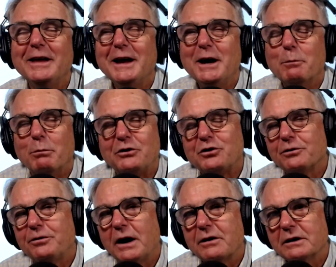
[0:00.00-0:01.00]
But your
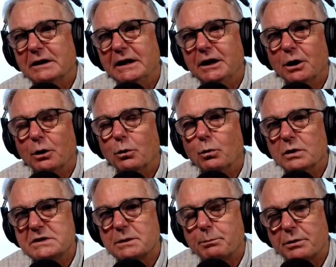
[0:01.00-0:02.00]
father, Leo,
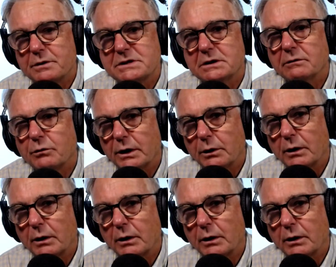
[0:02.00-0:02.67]
was a person of great